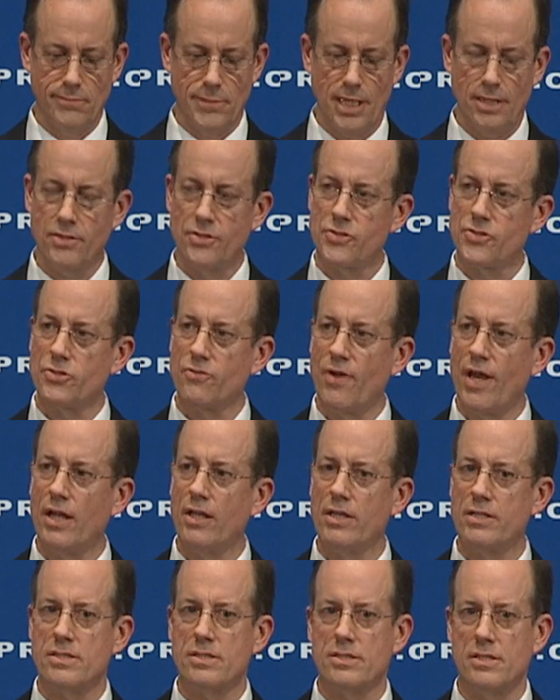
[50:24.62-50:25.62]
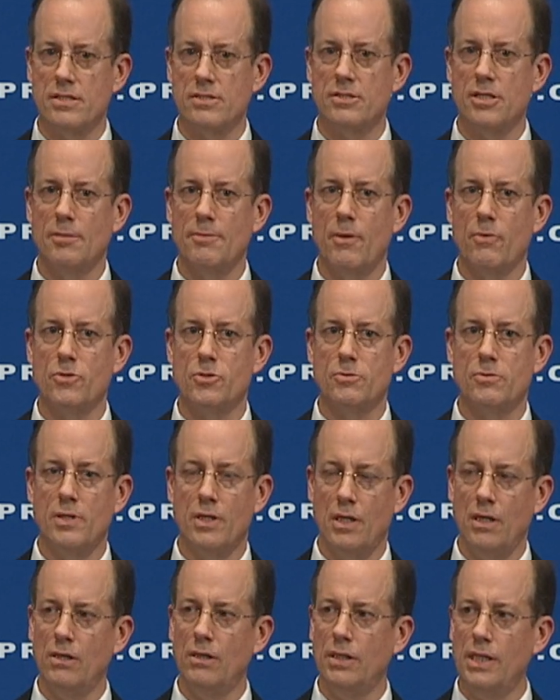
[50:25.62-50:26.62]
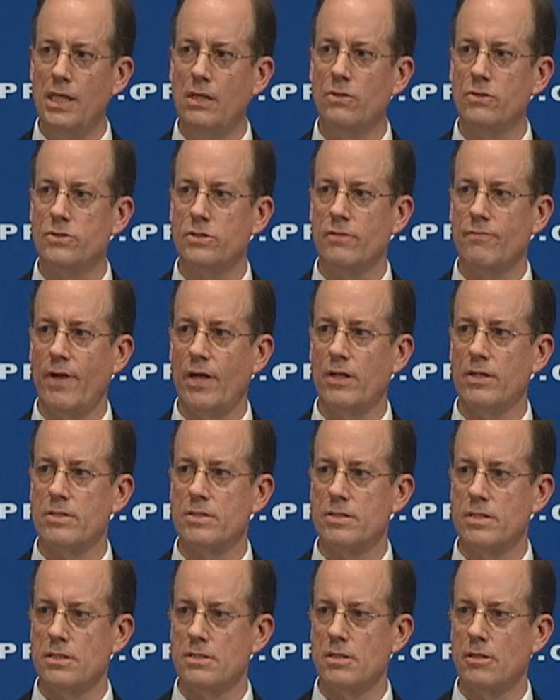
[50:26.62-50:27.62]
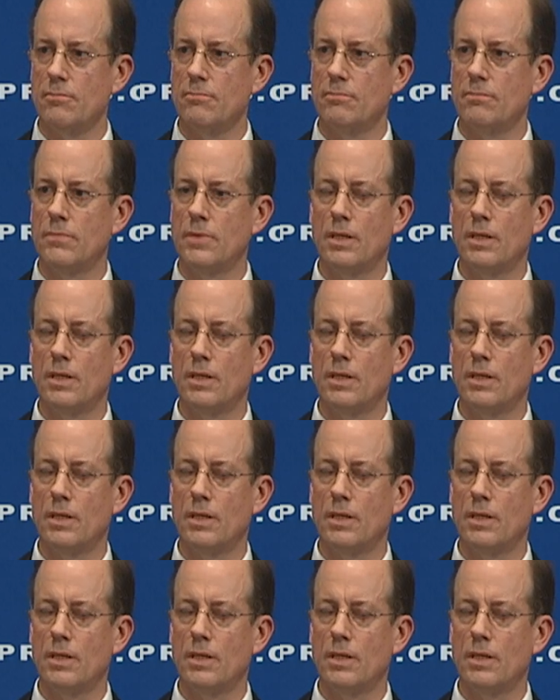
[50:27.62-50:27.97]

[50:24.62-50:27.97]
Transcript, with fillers: that the surveillance system that was the illegal surveillance system